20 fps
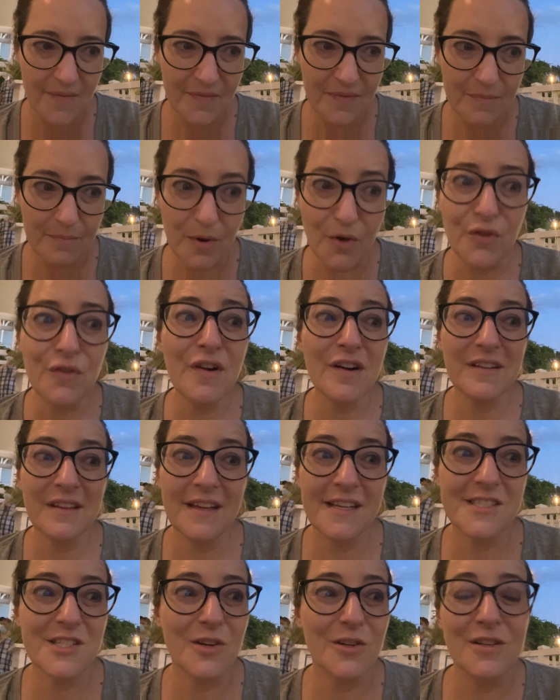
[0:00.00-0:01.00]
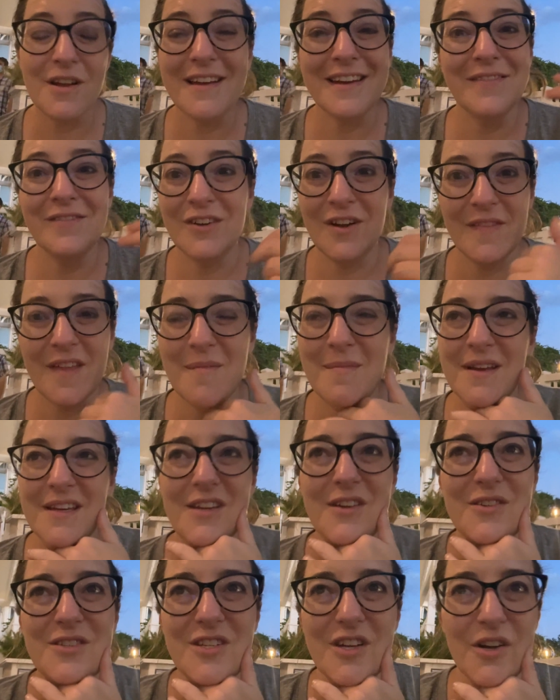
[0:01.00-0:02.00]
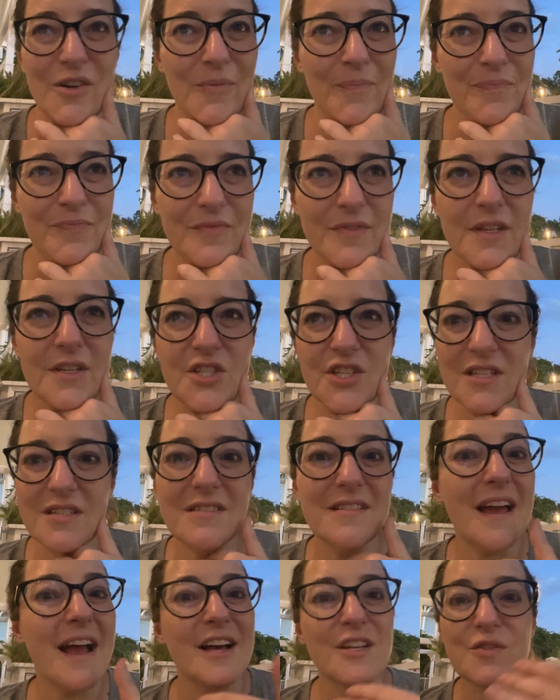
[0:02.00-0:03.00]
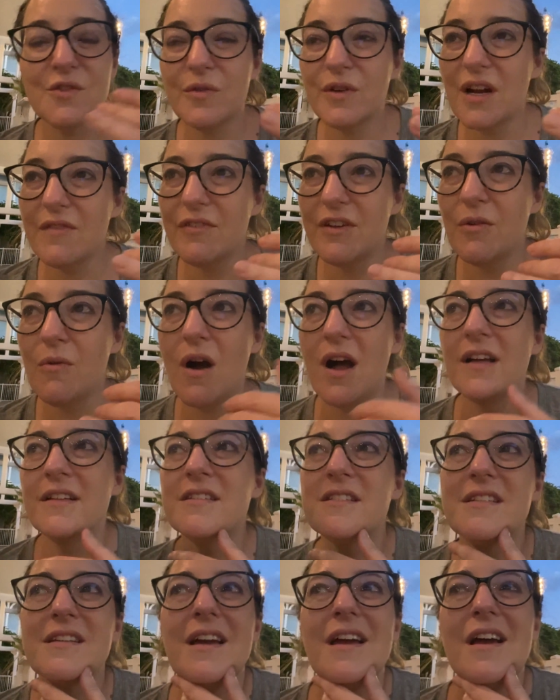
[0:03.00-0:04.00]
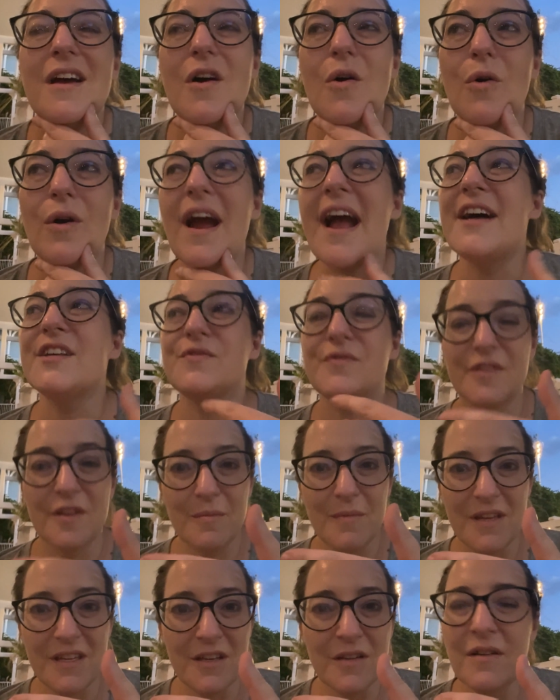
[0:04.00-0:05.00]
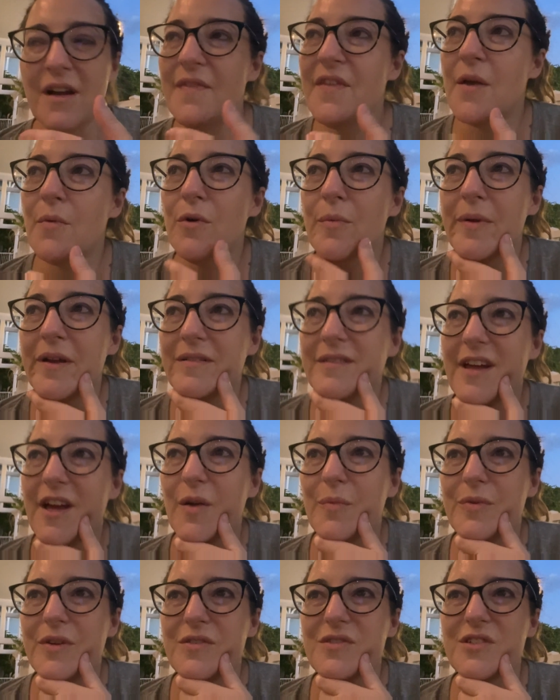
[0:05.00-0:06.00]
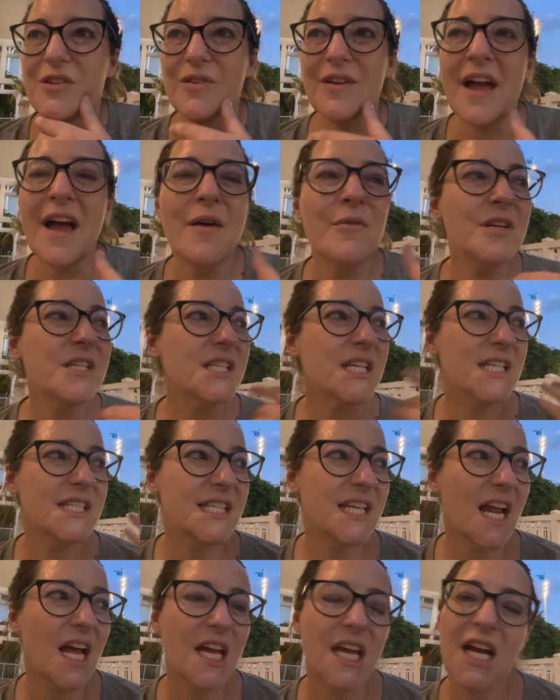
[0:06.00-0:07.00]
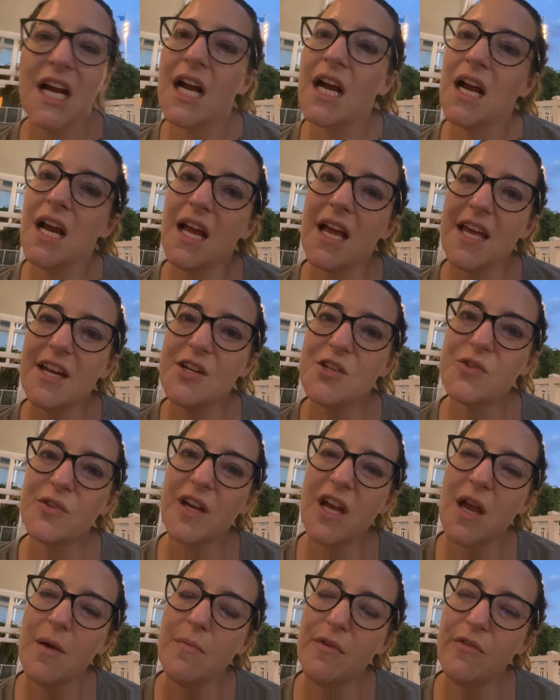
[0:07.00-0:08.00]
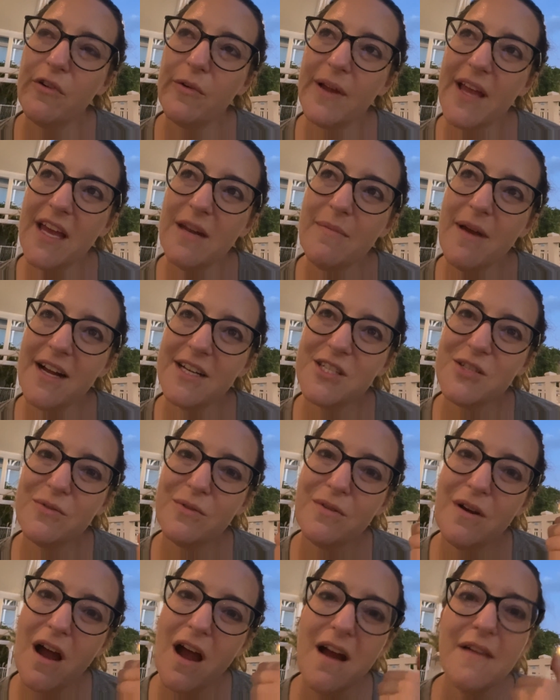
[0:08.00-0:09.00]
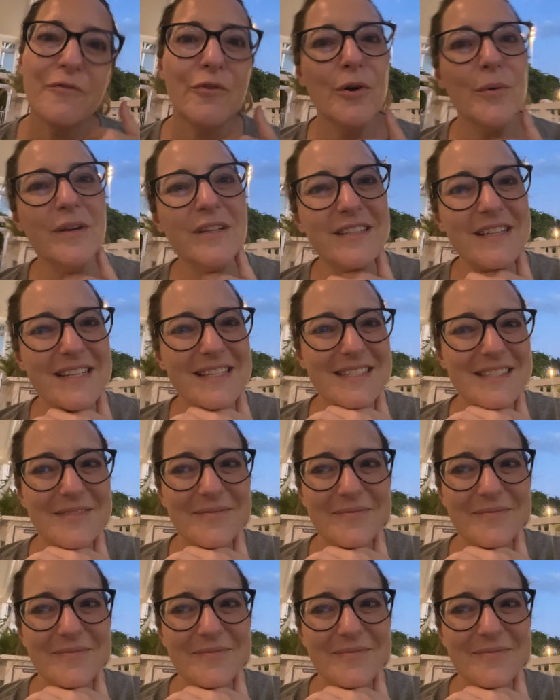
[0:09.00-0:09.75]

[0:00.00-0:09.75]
both of our things are not even on that menu. So just ask for whatever you want or ask for their menu and they will be able to help you. So now we're just going to sit out here and enjoy it before we head back to Fort Wilderness.